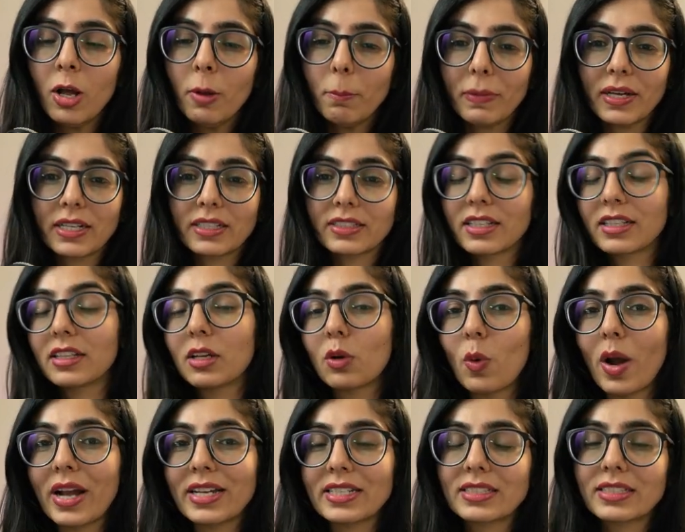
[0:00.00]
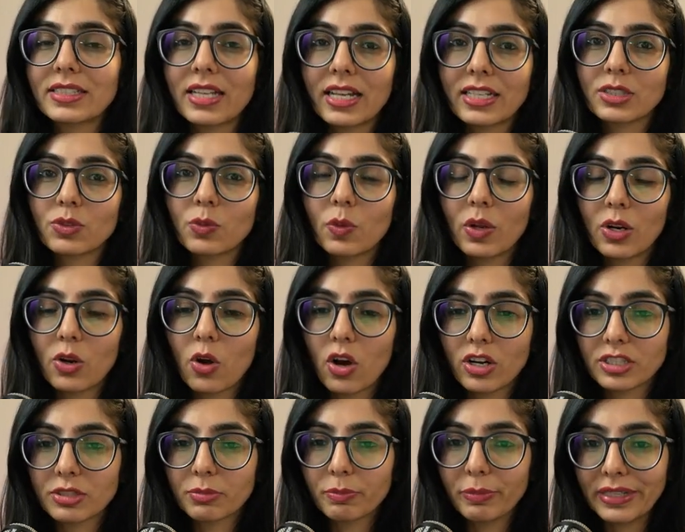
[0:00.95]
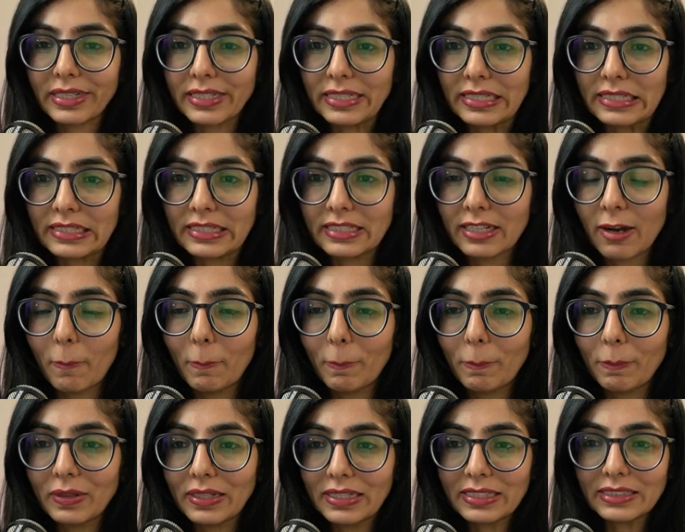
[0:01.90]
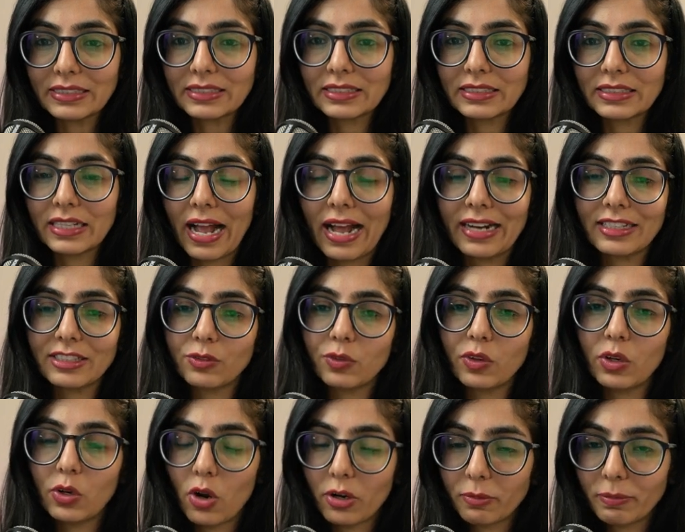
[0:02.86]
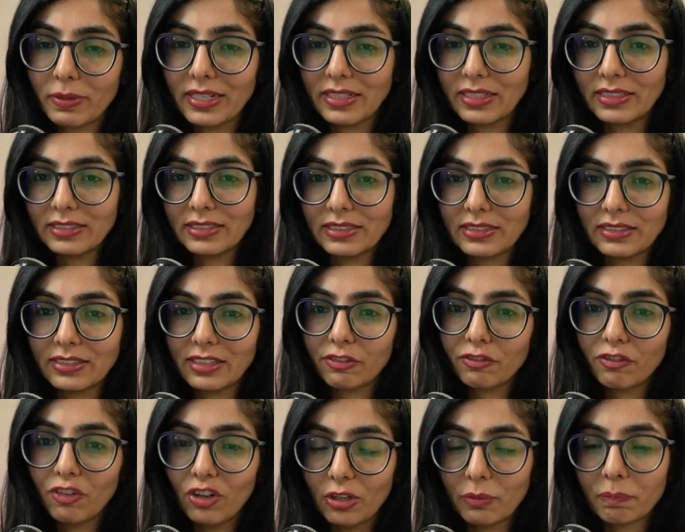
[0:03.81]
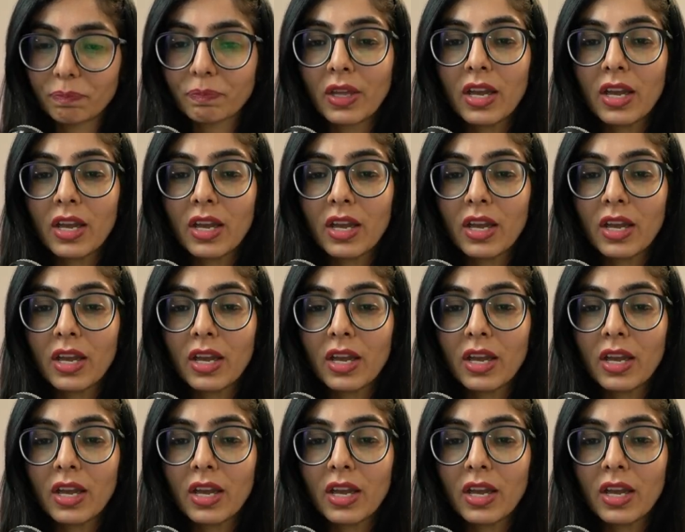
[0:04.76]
because otherwise things will not be completed and it will not be considered full.